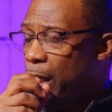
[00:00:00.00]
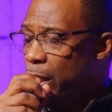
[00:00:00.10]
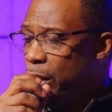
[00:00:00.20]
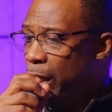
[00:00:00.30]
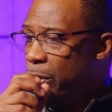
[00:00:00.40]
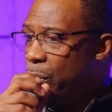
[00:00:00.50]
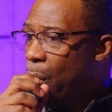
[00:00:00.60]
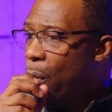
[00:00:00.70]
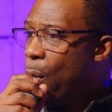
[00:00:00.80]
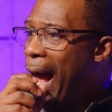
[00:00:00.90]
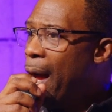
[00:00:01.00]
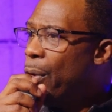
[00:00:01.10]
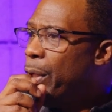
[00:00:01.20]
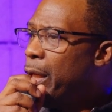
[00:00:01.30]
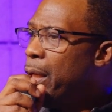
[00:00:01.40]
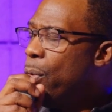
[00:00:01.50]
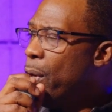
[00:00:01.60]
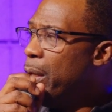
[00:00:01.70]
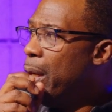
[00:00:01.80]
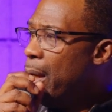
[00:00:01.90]
He didn't know how he
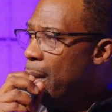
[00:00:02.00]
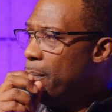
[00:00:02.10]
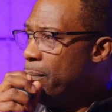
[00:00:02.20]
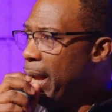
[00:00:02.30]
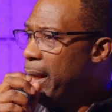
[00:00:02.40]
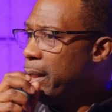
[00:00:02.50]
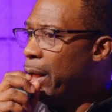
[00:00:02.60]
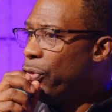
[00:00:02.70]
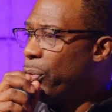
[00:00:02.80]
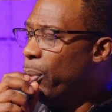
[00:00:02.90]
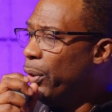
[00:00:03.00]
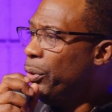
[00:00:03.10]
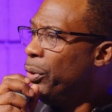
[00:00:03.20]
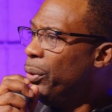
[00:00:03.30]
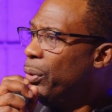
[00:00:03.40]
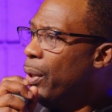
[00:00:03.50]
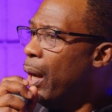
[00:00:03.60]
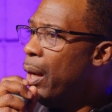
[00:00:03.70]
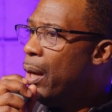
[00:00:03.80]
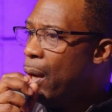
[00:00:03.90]
would make it through.
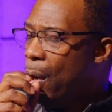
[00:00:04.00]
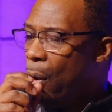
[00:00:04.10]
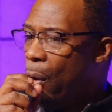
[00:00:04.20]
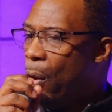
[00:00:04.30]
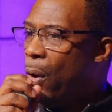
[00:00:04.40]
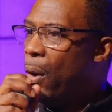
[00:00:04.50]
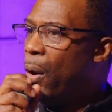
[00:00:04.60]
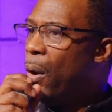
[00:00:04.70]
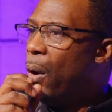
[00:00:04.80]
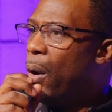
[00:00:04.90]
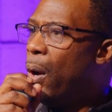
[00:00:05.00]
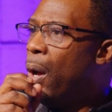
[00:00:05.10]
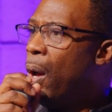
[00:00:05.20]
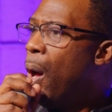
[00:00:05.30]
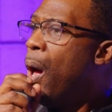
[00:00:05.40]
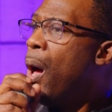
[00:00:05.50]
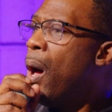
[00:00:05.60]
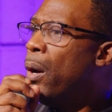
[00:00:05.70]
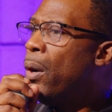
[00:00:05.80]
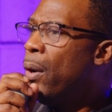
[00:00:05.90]

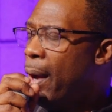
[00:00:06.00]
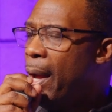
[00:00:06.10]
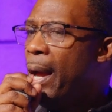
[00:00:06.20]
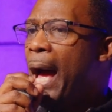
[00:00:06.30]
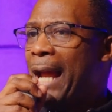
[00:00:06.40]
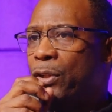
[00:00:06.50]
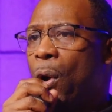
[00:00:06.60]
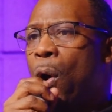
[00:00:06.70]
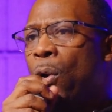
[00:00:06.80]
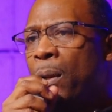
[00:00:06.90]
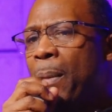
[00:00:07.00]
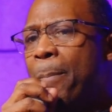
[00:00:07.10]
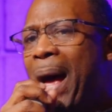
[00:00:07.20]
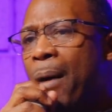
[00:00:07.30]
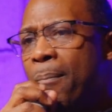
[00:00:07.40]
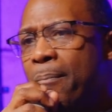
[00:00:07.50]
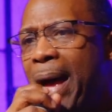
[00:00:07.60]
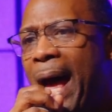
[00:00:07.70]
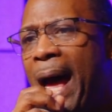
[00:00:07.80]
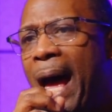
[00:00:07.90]
Oh, I told him about
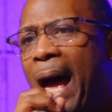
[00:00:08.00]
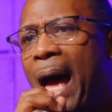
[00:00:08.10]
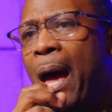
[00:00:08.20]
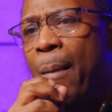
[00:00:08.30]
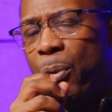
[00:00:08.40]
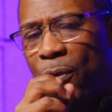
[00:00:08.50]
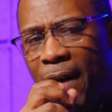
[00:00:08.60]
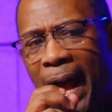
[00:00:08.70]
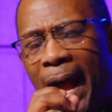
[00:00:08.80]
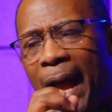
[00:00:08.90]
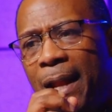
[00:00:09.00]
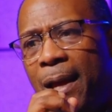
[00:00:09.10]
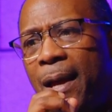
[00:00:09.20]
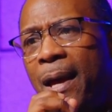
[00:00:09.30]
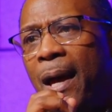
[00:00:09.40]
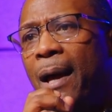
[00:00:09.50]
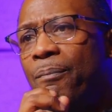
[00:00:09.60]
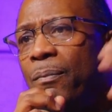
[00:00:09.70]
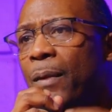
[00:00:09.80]
my provider.